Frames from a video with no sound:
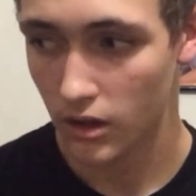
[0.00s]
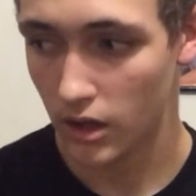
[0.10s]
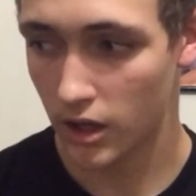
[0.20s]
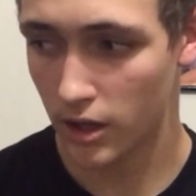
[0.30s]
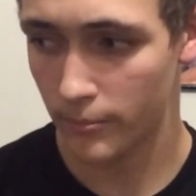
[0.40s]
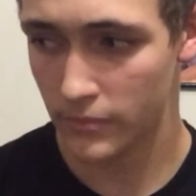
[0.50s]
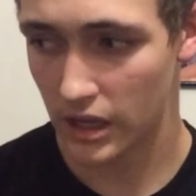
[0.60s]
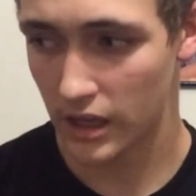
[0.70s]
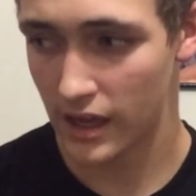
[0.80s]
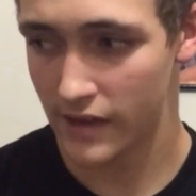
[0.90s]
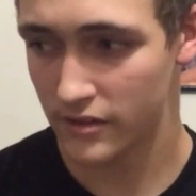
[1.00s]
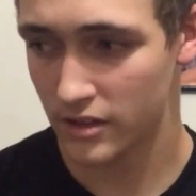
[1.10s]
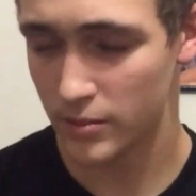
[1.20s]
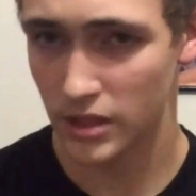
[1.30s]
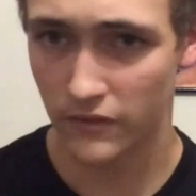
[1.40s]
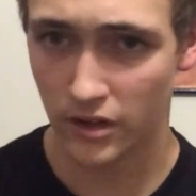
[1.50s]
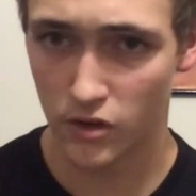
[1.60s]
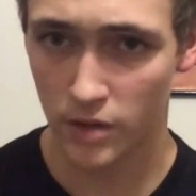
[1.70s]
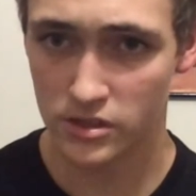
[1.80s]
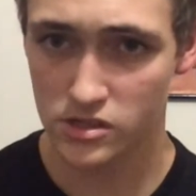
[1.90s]
I have an update video
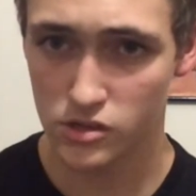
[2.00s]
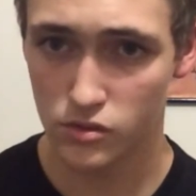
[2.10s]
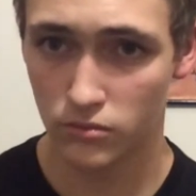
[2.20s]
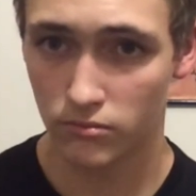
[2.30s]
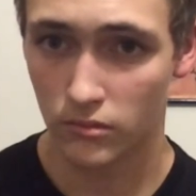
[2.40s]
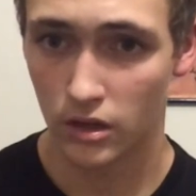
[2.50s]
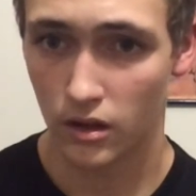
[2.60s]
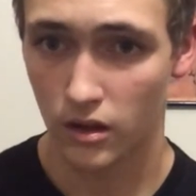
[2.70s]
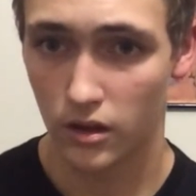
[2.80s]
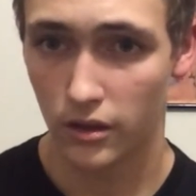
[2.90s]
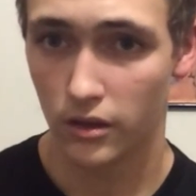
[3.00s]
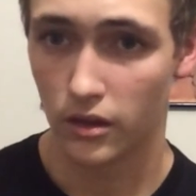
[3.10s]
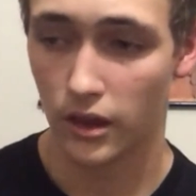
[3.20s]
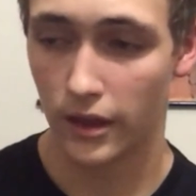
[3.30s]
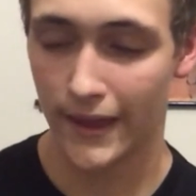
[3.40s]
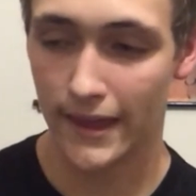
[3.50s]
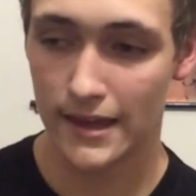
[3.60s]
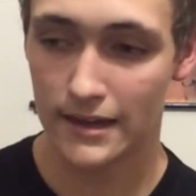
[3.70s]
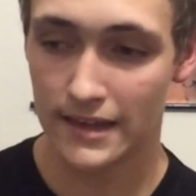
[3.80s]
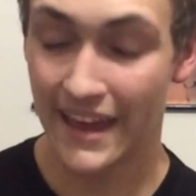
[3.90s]
coming soon,
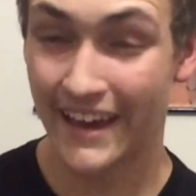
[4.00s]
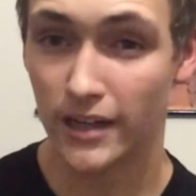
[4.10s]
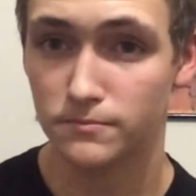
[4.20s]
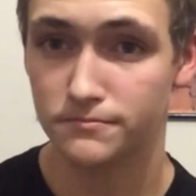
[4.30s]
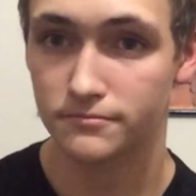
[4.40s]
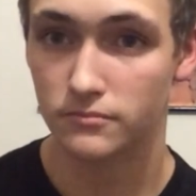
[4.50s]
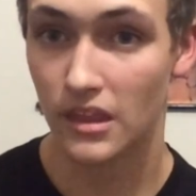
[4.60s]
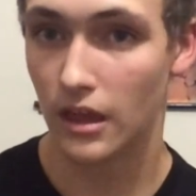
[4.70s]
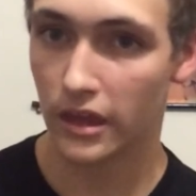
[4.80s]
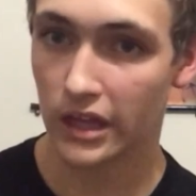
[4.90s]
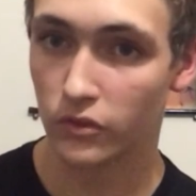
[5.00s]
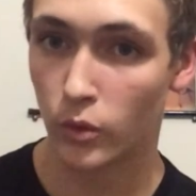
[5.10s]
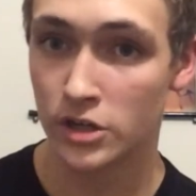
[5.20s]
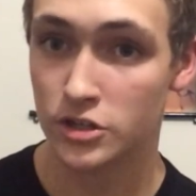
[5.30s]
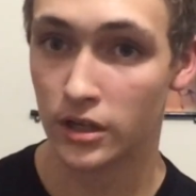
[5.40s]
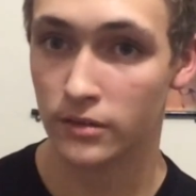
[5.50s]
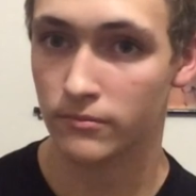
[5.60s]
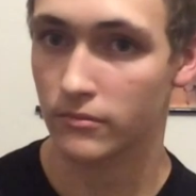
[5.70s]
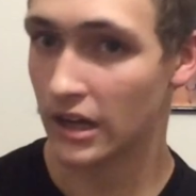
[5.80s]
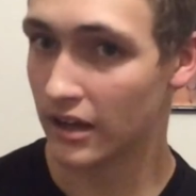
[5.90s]
and yeah, thank you guys for watching,
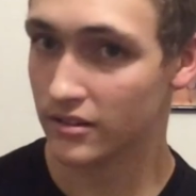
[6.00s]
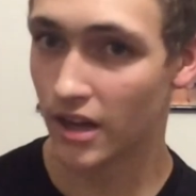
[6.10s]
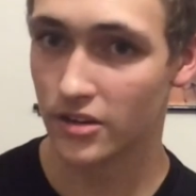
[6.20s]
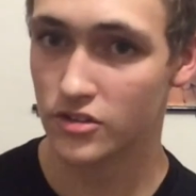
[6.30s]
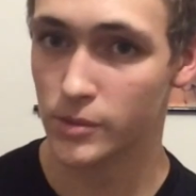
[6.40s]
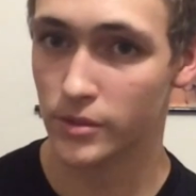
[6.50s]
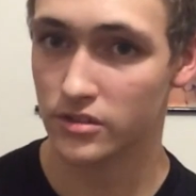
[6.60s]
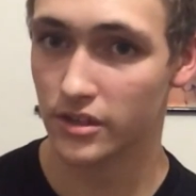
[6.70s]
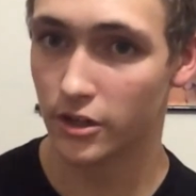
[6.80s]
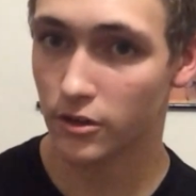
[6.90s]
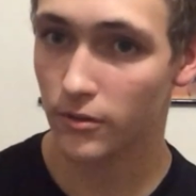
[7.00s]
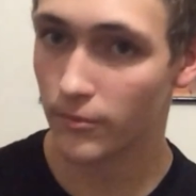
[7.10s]
and I'll talk to you superheroes later.